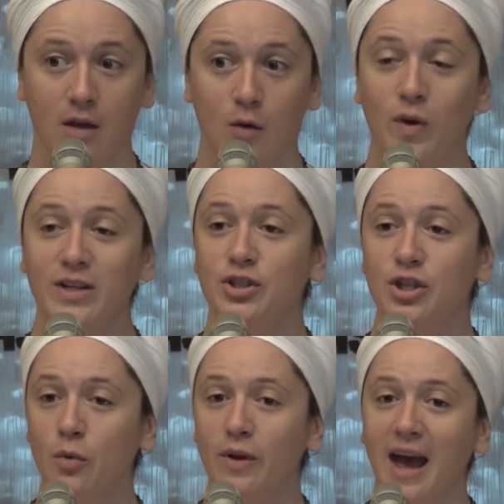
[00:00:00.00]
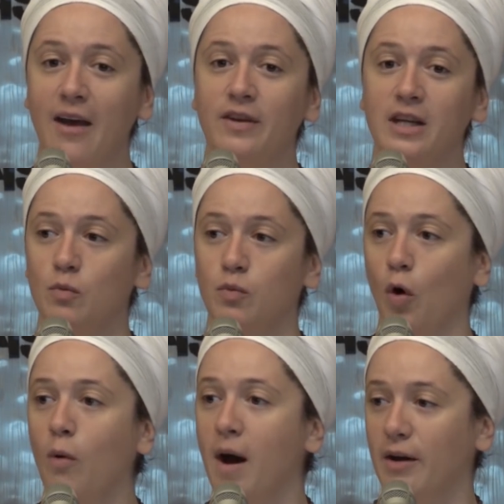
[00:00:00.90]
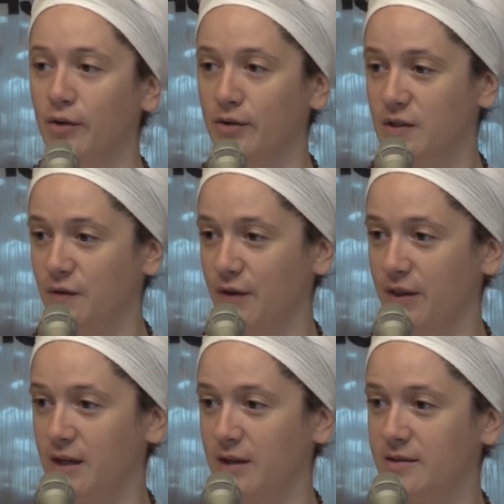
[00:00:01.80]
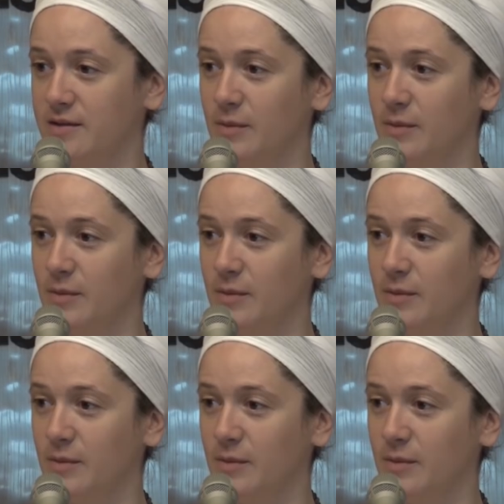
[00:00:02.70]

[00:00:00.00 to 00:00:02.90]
We don't have any role models for this.